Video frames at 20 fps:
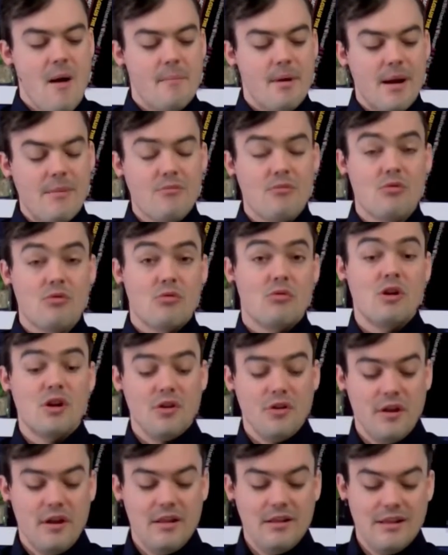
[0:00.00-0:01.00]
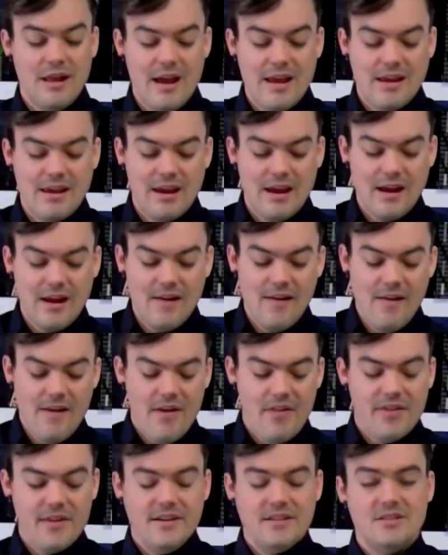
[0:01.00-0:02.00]
But I'm really liking
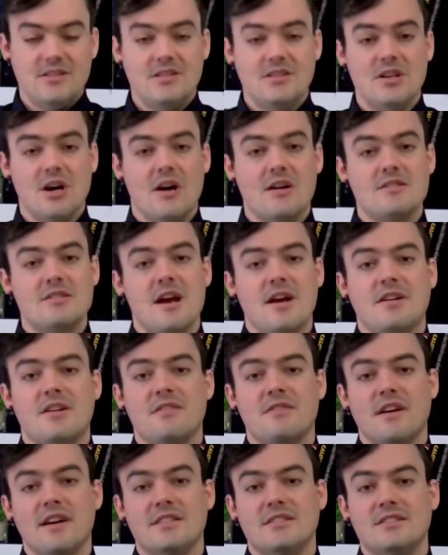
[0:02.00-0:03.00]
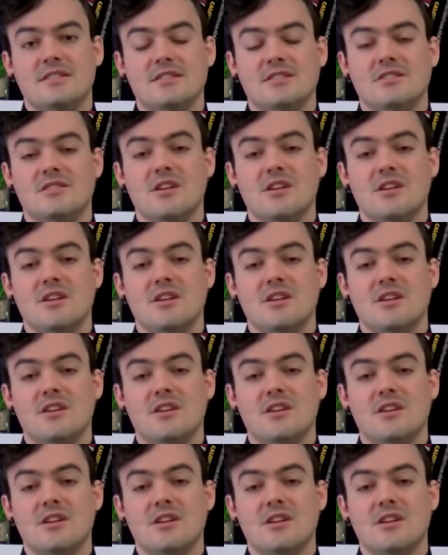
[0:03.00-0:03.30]
these StarTech devices,